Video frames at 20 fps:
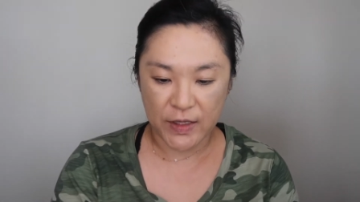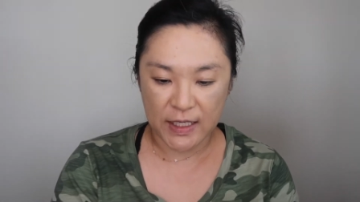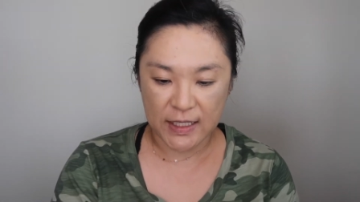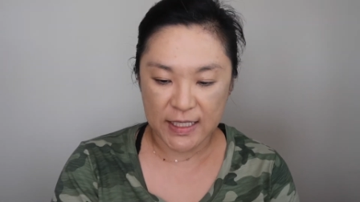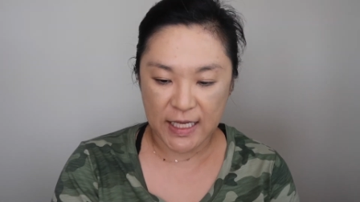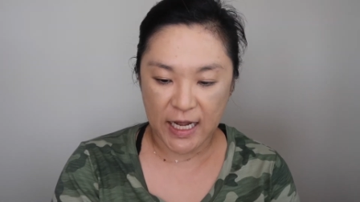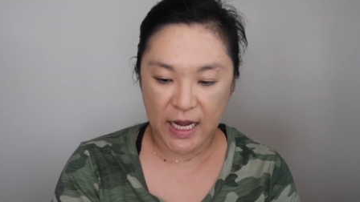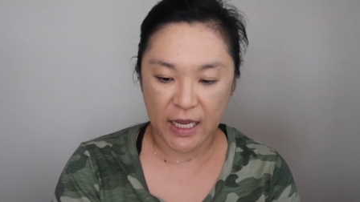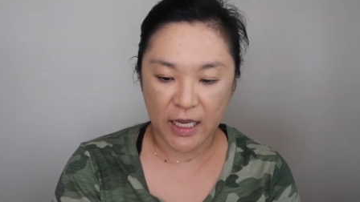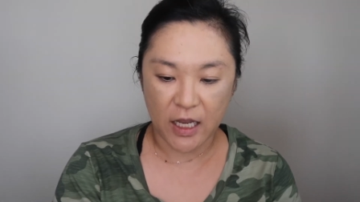things
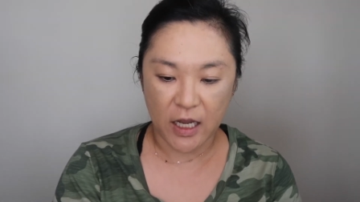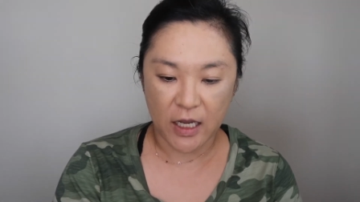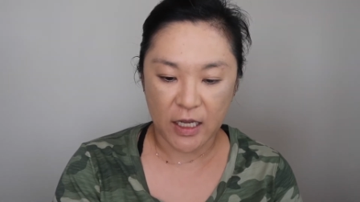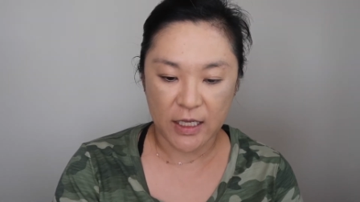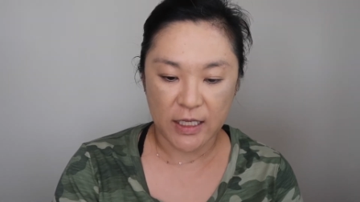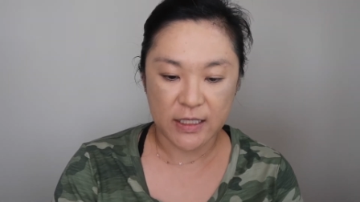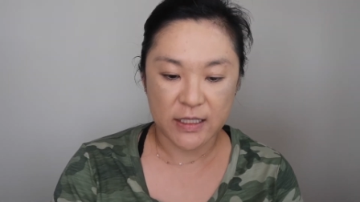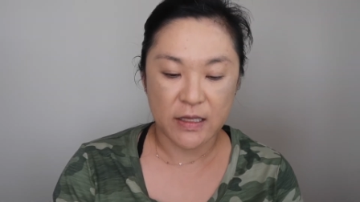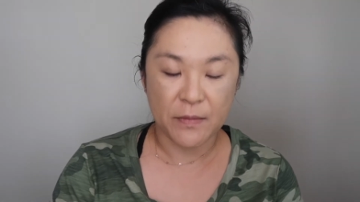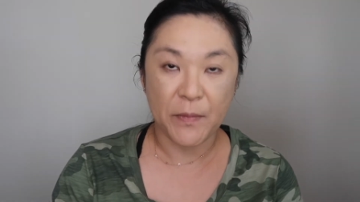that I
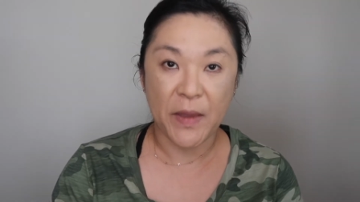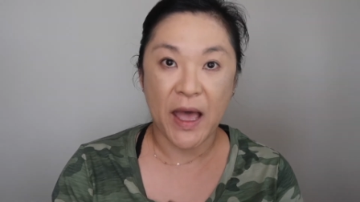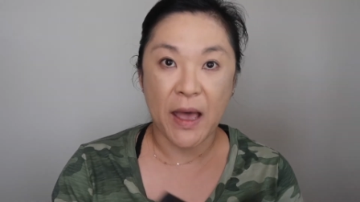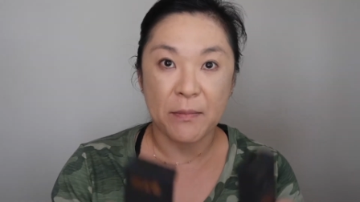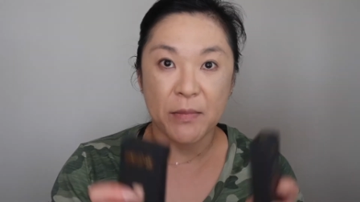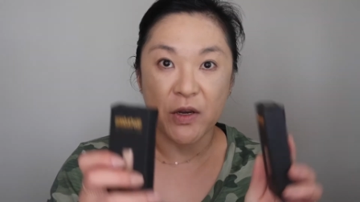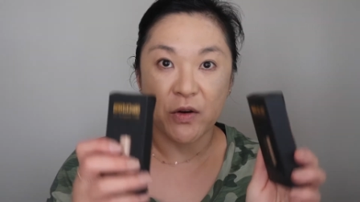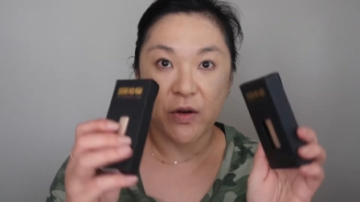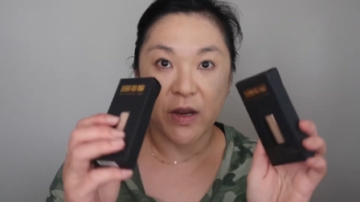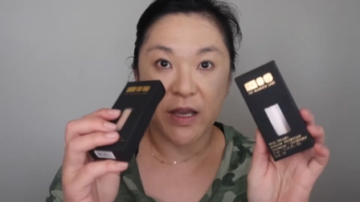got is the
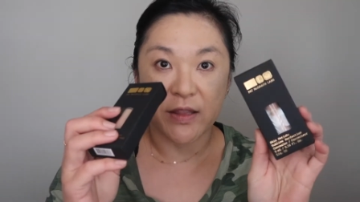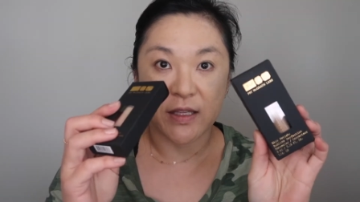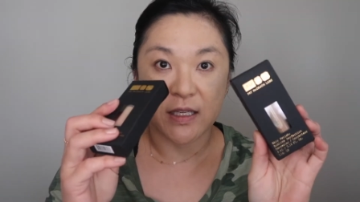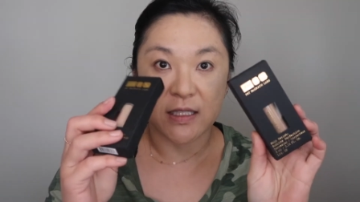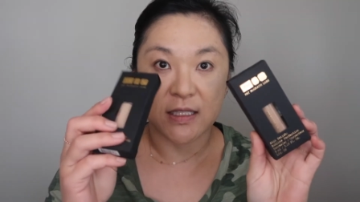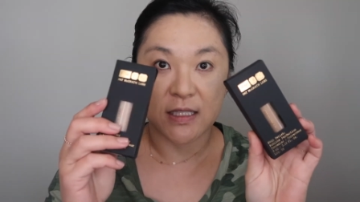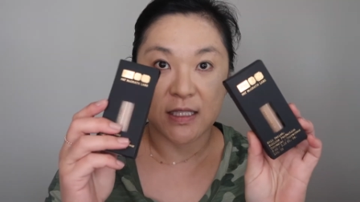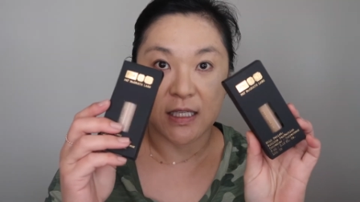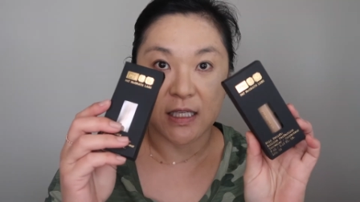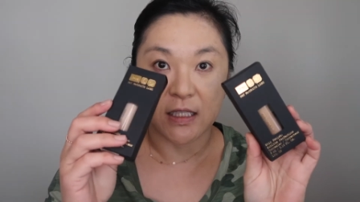Mcgrath
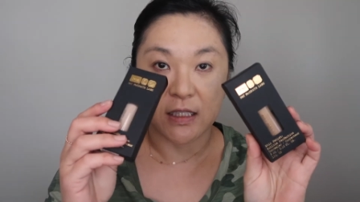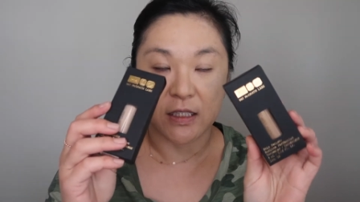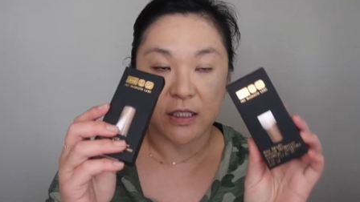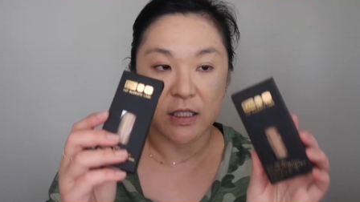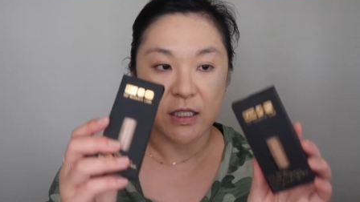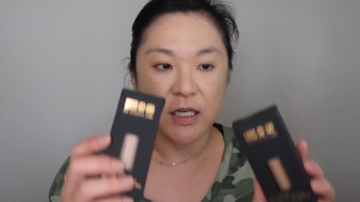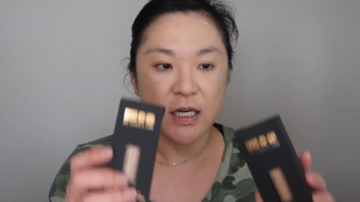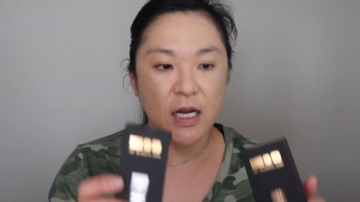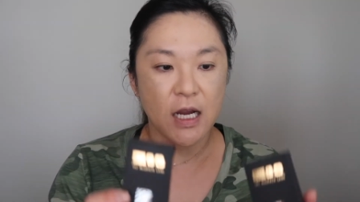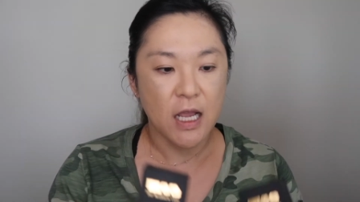
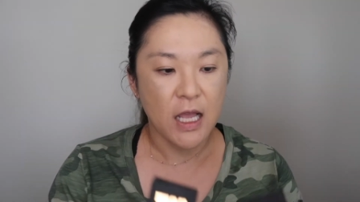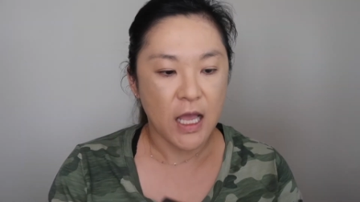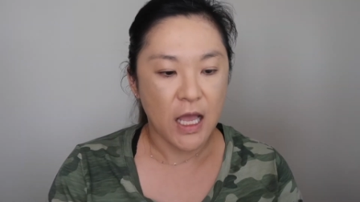Concealer.